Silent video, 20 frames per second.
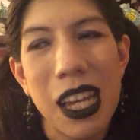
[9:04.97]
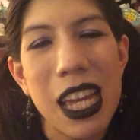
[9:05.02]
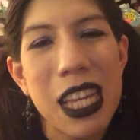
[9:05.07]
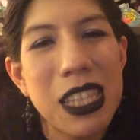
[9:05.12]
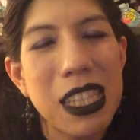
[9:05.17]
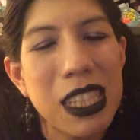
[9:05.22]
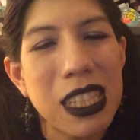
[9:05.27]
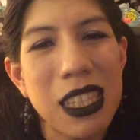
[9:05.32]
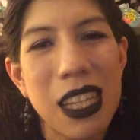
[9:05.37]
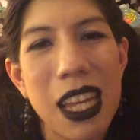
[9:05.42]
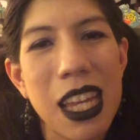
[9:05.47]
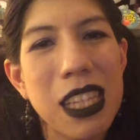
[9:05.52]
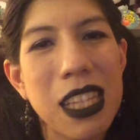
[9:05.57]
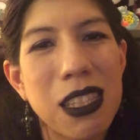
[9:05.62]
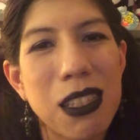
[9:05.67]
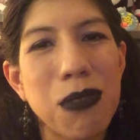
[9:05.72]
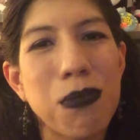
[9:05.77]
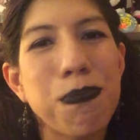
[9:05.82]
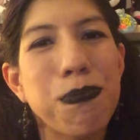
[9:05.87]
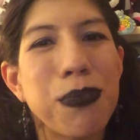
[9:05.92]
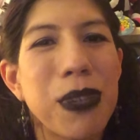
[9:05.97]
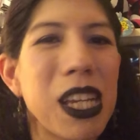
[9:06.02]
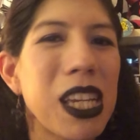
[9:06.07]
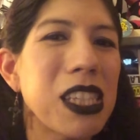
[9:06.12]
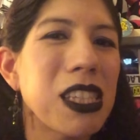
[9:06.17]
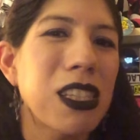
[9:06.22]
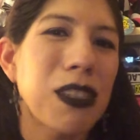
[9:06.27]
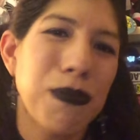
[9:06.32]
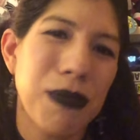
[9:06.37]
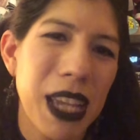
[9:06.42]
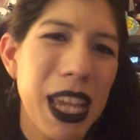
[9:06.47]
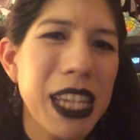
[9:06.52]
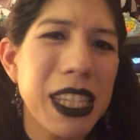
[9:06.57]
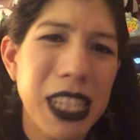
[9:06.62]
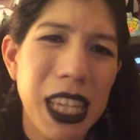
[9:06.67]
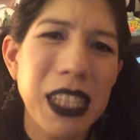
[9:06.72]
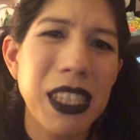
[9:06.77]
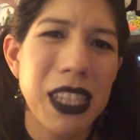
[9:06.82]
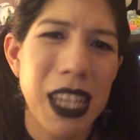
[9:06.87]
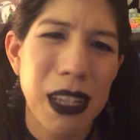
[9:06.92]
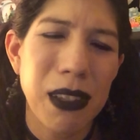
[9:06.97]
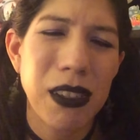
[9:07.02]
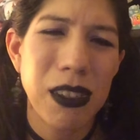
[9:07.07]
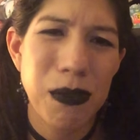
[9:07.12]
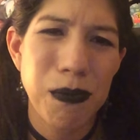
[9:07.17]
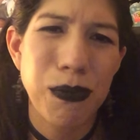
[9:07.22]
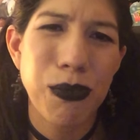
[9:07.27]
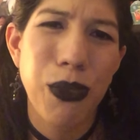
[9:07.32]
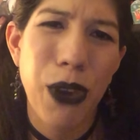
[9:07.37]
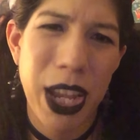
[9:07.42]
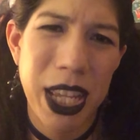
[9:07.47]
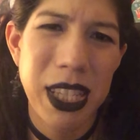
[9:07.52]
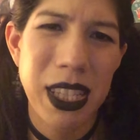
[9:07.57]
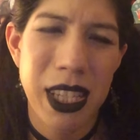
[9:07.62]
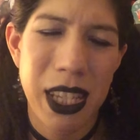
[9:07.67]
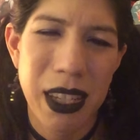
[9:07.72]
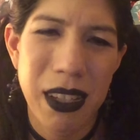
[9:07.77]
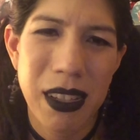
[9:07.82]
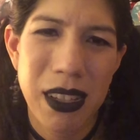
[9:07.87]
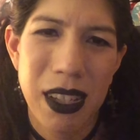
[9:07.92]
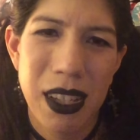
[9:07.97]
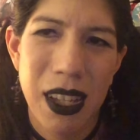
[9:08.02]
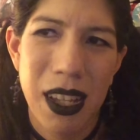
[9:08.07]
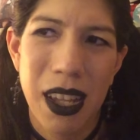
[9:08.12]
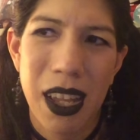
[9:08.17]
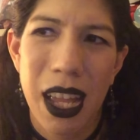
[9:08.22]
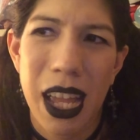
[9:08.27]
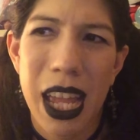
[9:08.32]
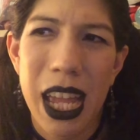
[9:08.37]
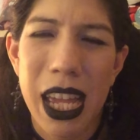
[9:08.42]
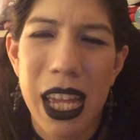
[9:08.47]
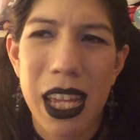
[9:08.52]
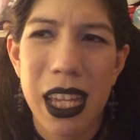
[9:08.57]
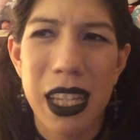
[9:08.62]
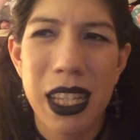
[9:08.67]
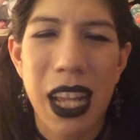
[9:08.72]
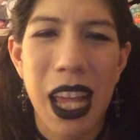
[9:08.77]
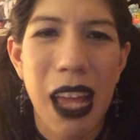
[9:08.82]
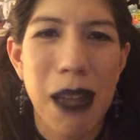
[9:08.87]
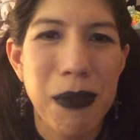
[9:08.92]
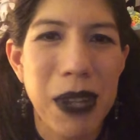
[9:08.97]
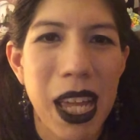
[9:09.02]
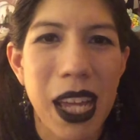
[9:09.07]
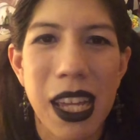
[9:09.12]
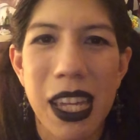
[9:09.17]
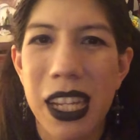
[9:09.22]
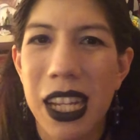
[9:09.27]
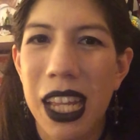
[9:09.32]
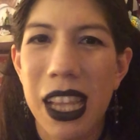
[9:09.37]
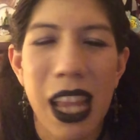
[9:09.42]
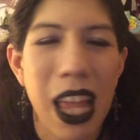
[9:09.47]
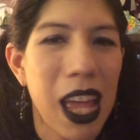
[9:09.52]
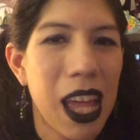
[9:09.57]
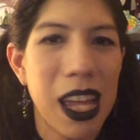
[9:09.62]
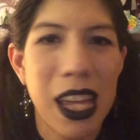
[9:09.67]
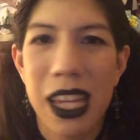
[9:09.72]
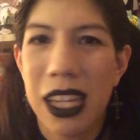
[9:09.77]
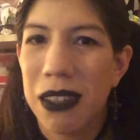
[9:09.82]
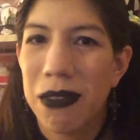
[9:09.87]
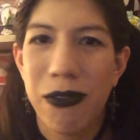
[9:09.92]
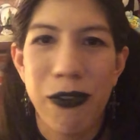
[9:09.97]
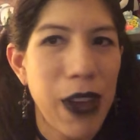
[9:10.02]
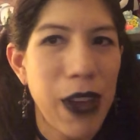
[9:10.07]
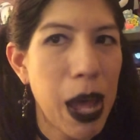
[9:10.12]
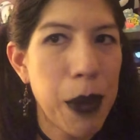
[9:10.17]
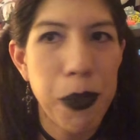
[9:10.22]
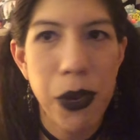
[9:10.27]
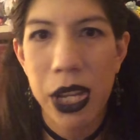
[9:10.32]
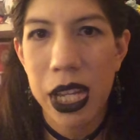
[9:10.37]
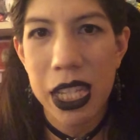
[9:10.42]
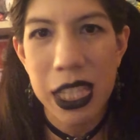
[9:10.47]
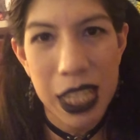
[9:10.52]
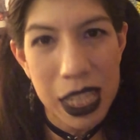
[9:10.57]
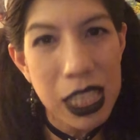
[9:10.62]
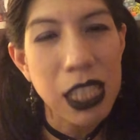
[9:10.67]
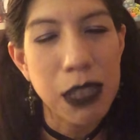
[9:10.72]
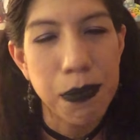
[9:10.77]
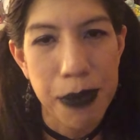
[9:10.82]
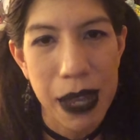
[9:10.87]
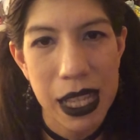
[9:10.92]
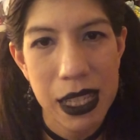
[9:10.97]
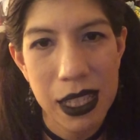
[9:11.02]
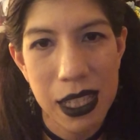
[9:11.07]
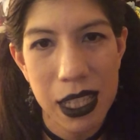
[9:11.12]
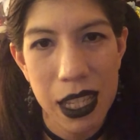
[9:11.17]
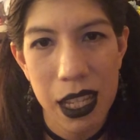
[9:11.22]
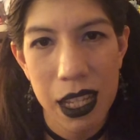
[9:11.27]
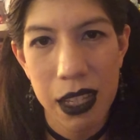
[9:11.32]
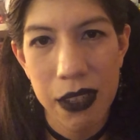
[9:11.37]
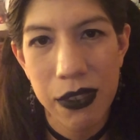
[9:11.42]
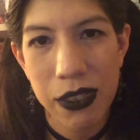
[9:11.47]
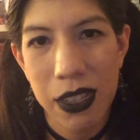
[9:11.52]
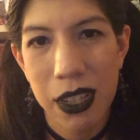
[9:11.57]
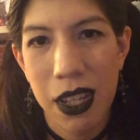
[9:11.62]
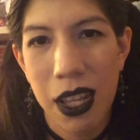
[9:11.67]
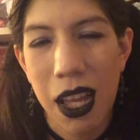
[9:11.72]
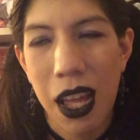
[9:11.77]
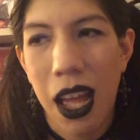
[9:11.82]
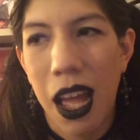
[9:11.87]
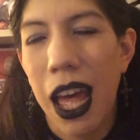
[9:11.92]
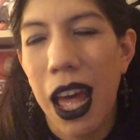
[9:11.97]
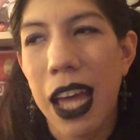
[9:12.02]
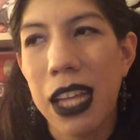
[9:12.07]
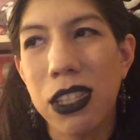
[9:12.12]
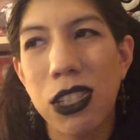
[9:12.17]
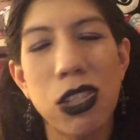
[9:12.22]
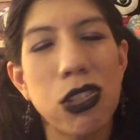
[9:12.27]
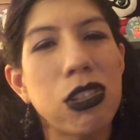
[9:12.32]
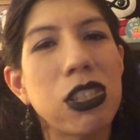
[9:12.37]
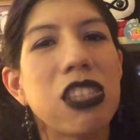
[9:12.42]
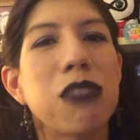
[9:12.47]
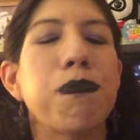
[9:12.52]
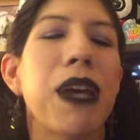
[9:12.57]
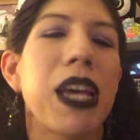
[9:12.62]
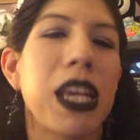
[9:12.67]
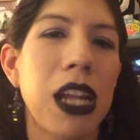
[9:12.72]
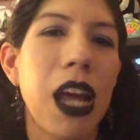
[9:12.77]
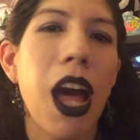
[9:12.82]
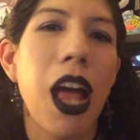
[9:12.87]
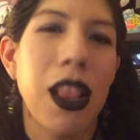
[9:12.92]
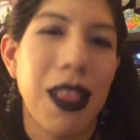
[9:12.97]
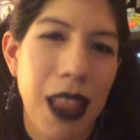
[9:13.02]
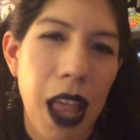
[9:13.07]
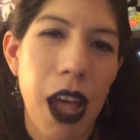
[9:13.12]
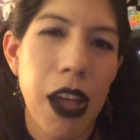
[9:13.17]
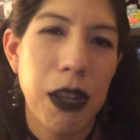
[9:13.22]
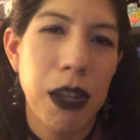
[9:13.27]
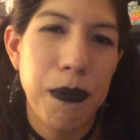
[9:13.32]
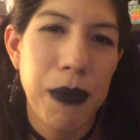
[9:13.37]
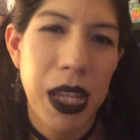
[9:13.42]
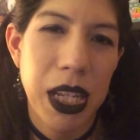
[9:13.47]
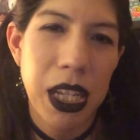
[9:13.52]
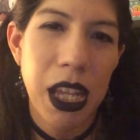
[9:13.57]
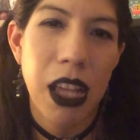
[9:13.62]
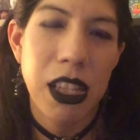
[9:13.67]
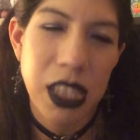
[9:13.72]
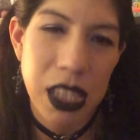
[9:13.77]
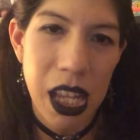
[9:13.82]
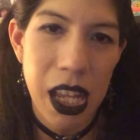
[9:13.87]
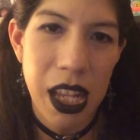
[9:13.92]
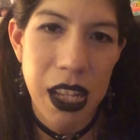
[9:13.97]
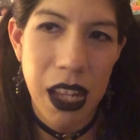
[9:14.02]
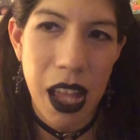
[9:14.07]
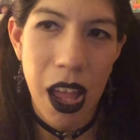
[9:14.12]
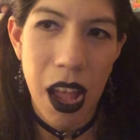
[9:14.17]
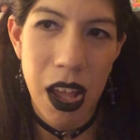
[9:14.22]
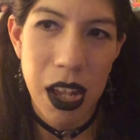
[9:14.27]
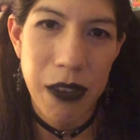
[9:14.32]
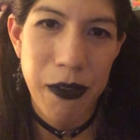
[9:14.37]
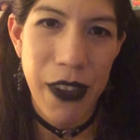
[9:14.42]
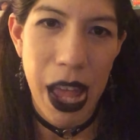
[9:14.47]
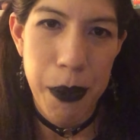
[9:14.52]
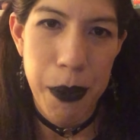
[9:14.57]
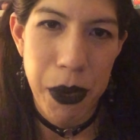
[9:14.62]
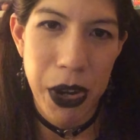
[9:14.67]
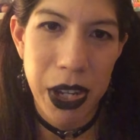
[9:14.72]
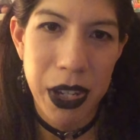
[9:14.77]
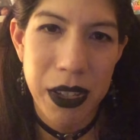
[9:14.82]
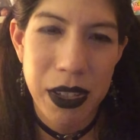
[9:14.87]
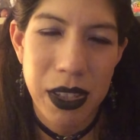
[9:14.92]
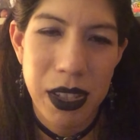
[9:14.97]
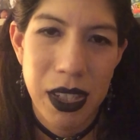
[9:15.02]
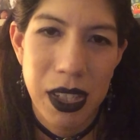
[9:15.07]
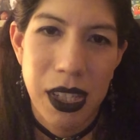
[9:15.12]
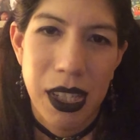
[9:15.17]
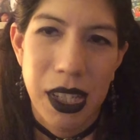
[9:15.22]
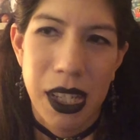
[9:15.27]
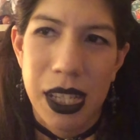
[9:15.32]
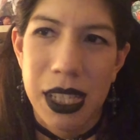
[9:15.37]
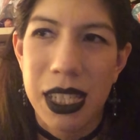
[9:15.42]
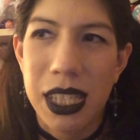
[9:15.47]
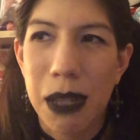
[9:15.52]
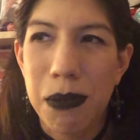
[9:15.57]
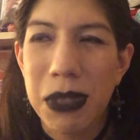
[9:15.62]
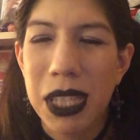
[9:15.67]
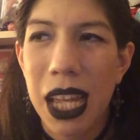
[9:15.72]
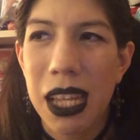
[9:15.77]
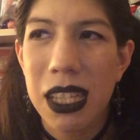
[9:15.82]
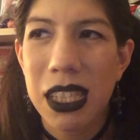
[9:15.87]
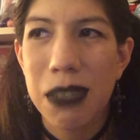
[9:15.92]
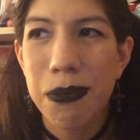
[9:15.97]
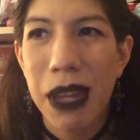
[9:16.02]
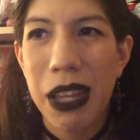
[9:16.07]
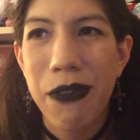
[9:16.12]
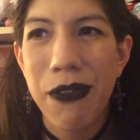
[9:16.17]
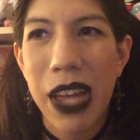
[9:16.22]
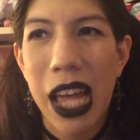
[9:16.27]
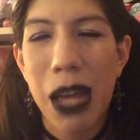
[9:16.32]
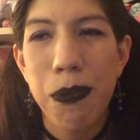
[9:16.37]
it does get pricey, and I'm not gonna lie, fabric is expensive. I do spend a lot of money on fabric. Sometimes by